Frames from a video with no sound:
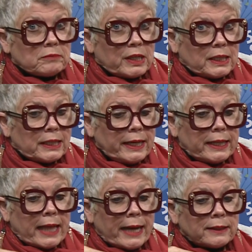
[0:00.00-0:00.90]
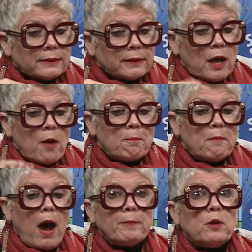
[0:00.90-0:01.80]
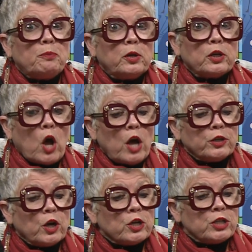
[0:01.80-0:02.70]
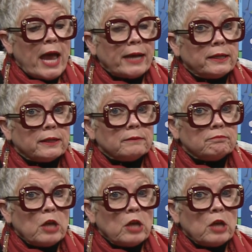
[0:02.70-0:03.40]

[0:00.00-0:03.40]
Click, clack. Mama put on her jacket.